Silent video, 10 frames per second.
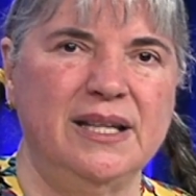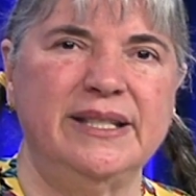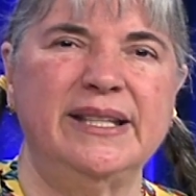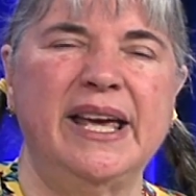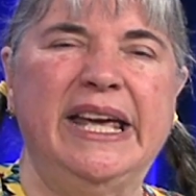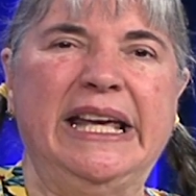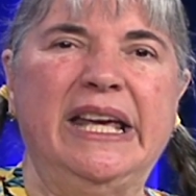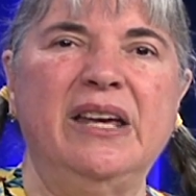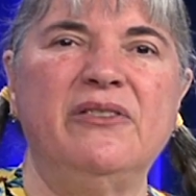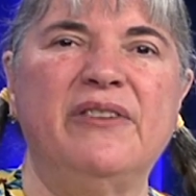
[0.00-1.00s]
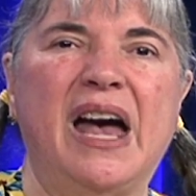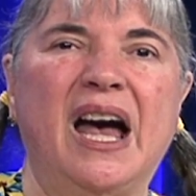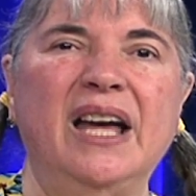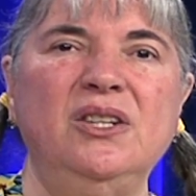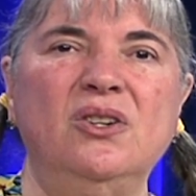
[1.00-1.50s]
saying if
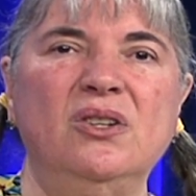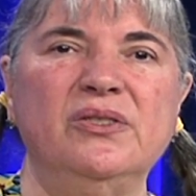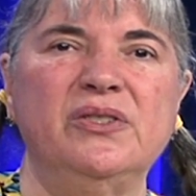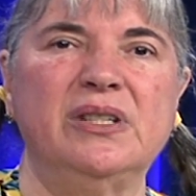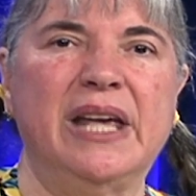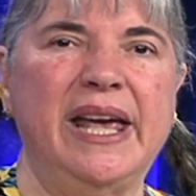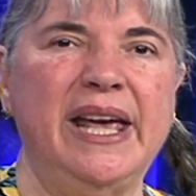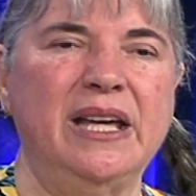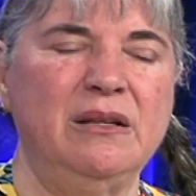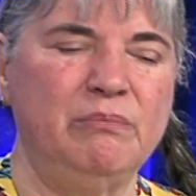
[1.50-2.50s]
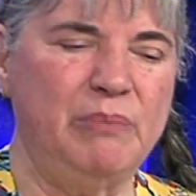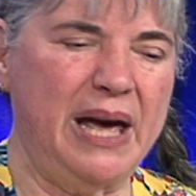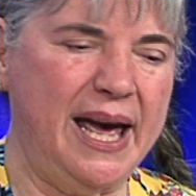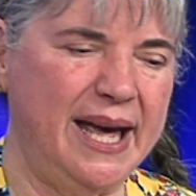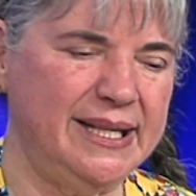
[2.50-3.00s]
adults can't
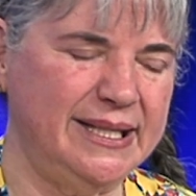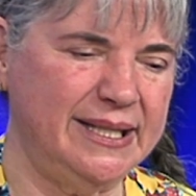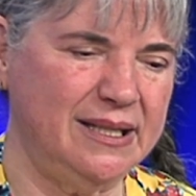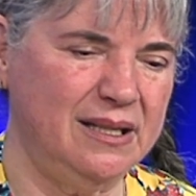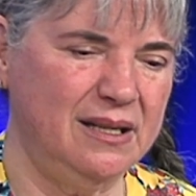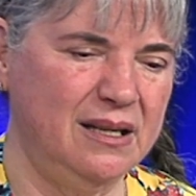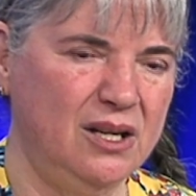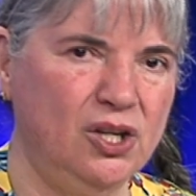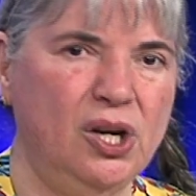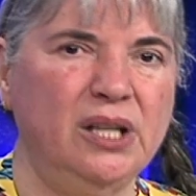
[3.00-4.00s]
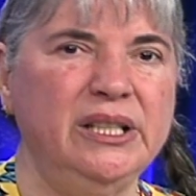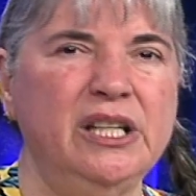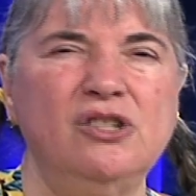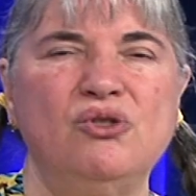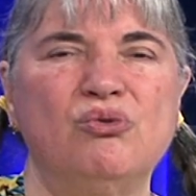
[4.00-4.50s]
pass gun
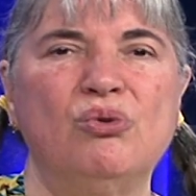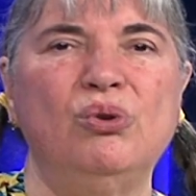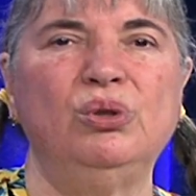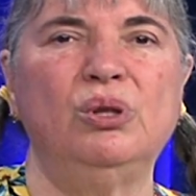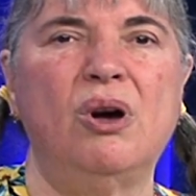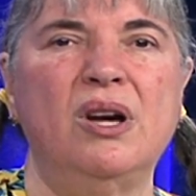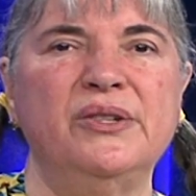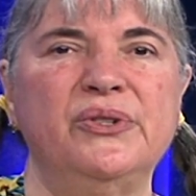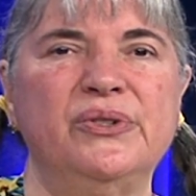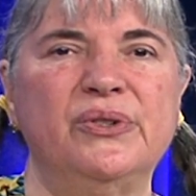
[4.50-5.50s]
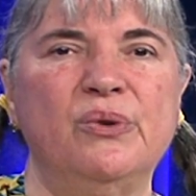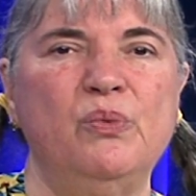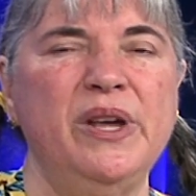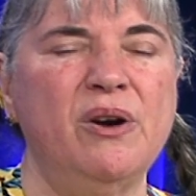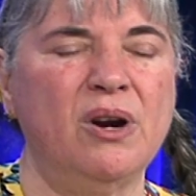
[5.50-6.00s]
control laws so
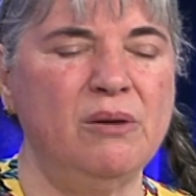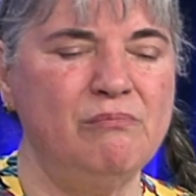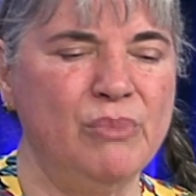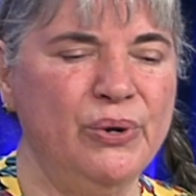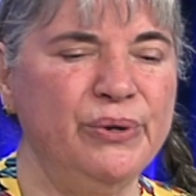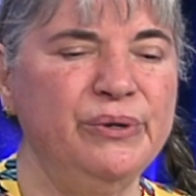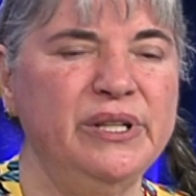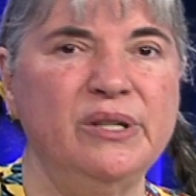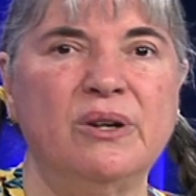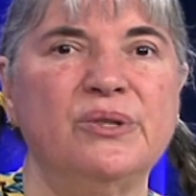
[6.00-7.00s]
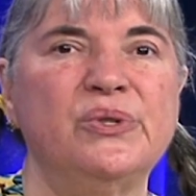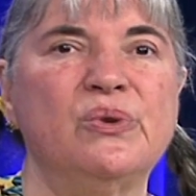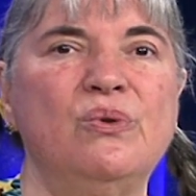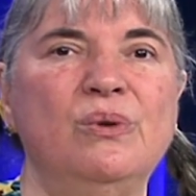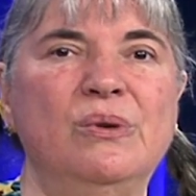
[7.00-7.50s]
we aren't murdered in our
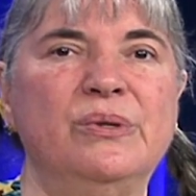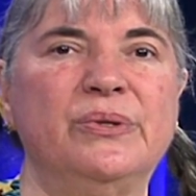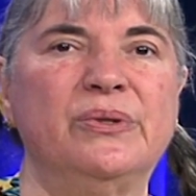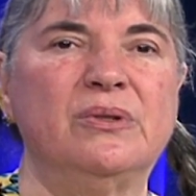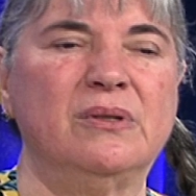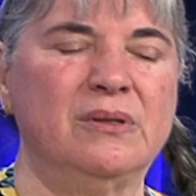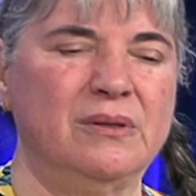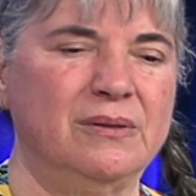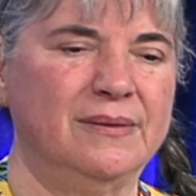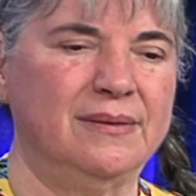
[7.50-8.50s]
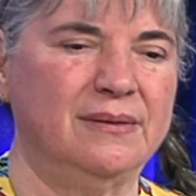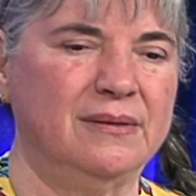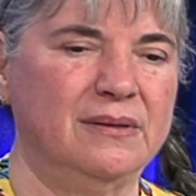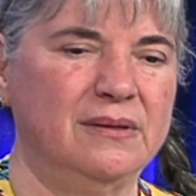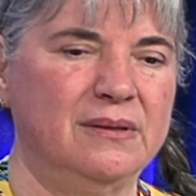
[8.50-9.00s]
schools
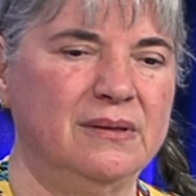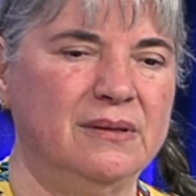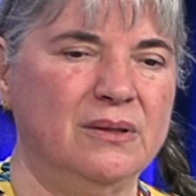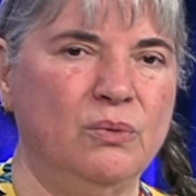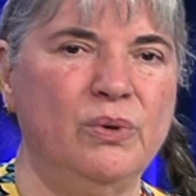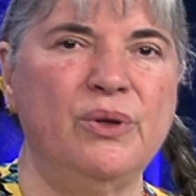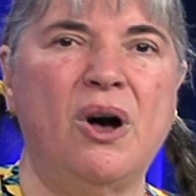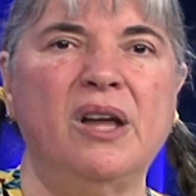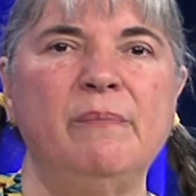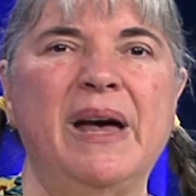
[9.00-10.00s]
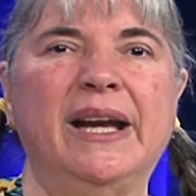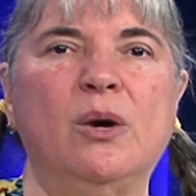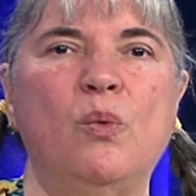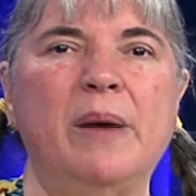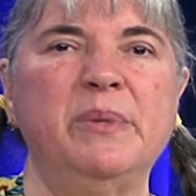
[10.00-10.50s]
with
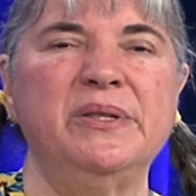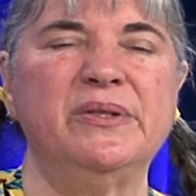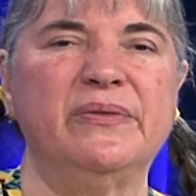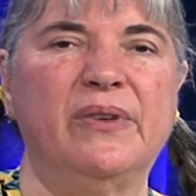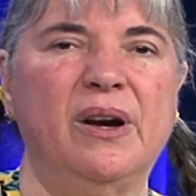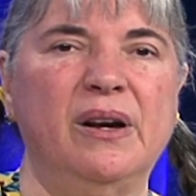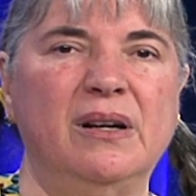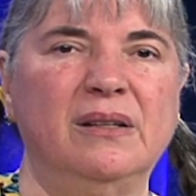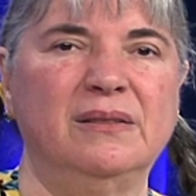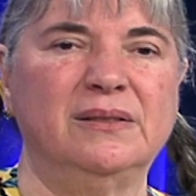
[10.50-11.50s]
automatic weapons fire,